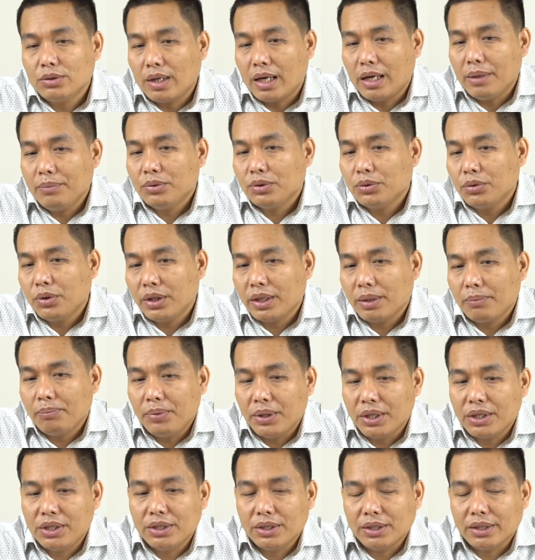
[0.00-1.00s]
I am showing a
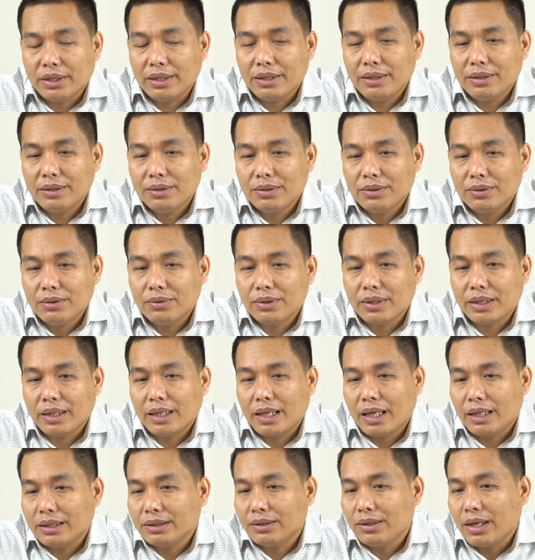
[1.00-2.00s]
picture, okay,
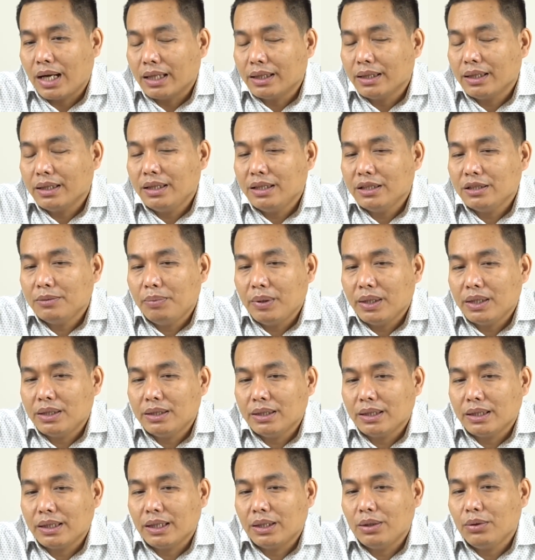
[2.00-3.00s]
so under this
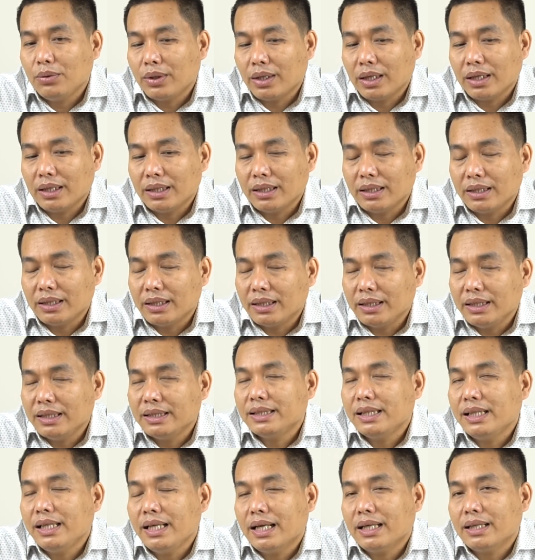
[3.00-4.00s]
picture you can
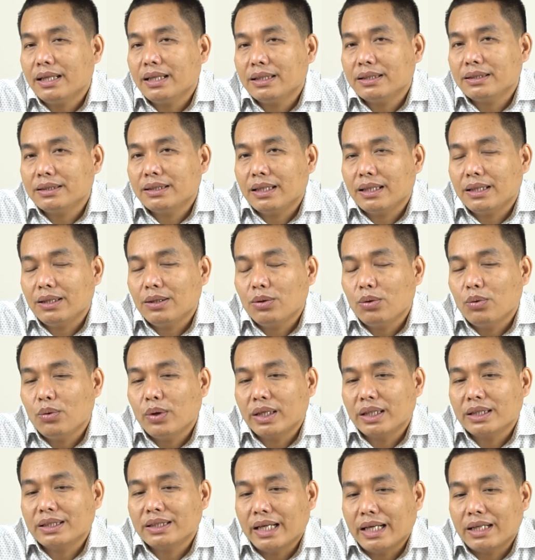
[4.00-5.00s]
easily understand
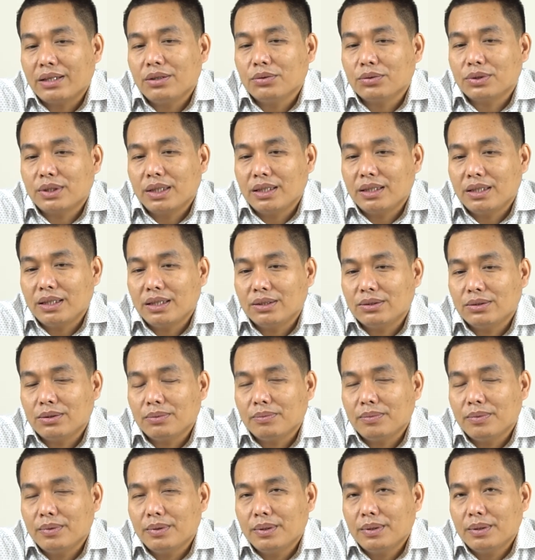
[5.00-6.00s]
what is
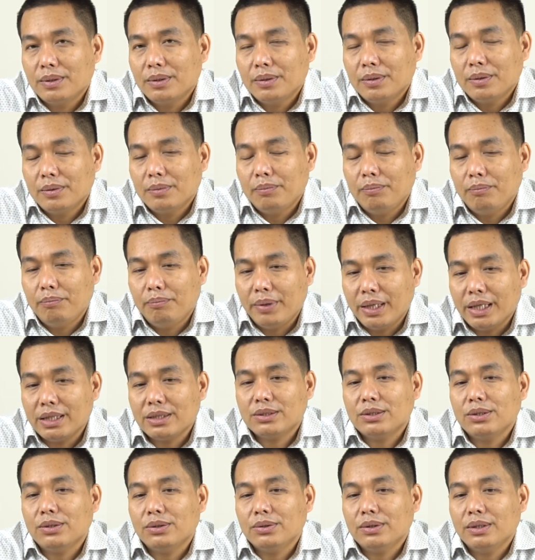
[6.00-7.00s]
ethnocentrism
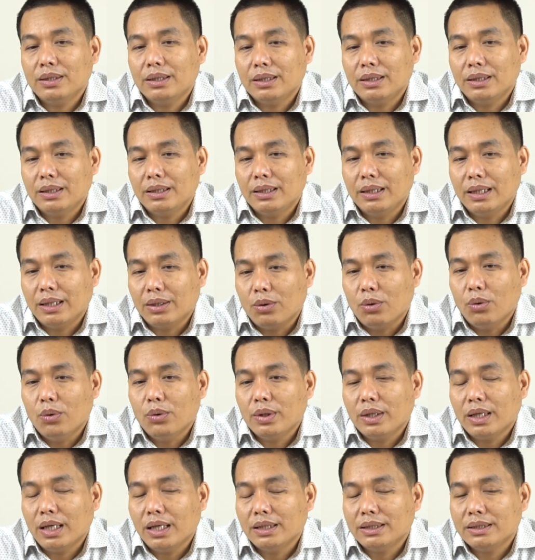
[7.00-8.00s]
based on their own
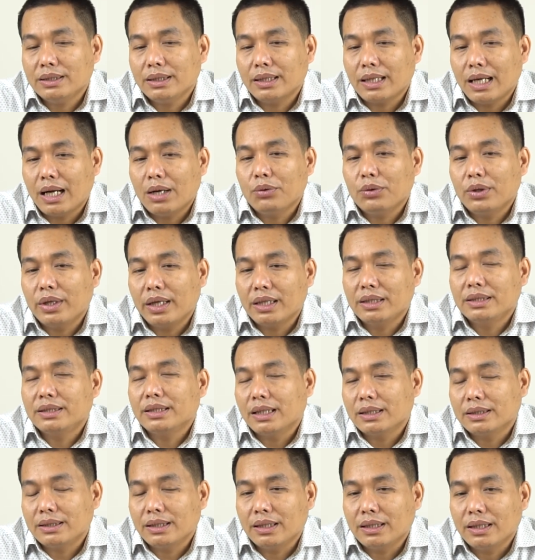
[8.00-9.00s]
culture, how they are
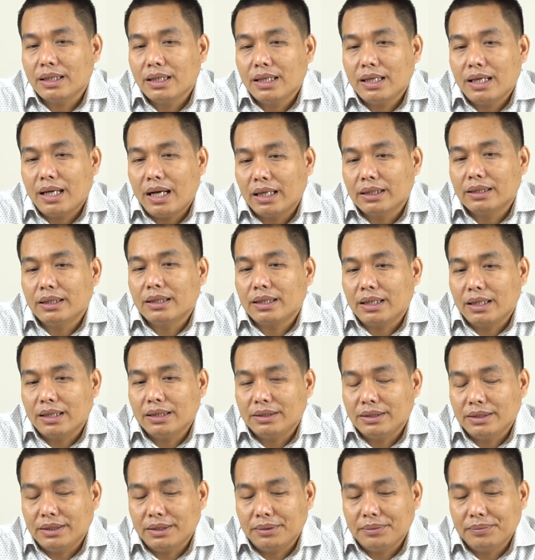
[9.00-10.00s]
judging other
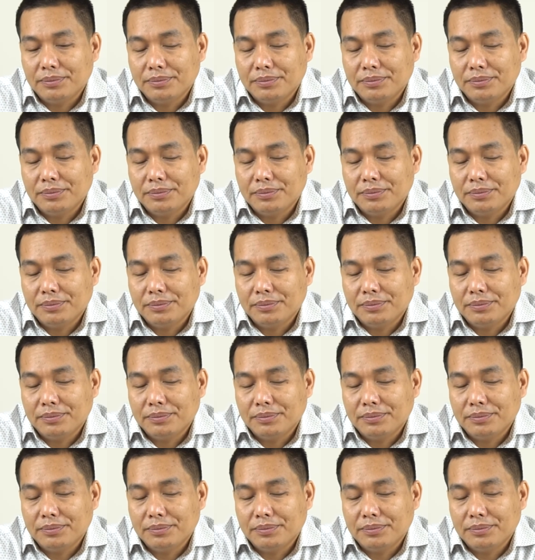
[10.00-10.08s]
culture.